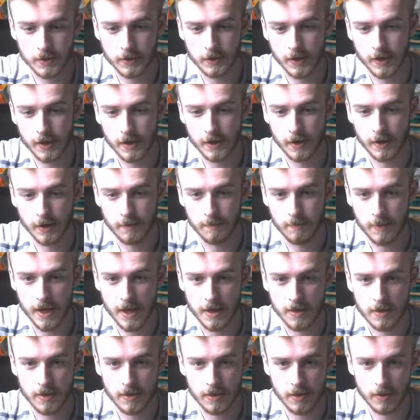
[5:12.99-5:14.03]
creating our
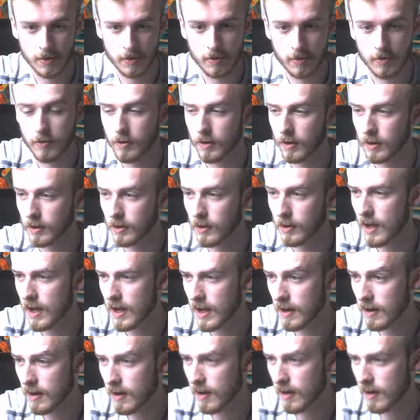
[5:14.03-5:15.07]
base Discord
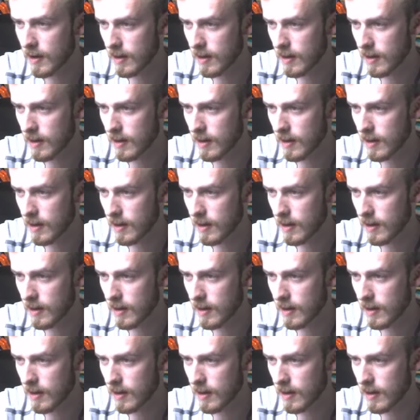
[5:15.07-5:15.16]
client,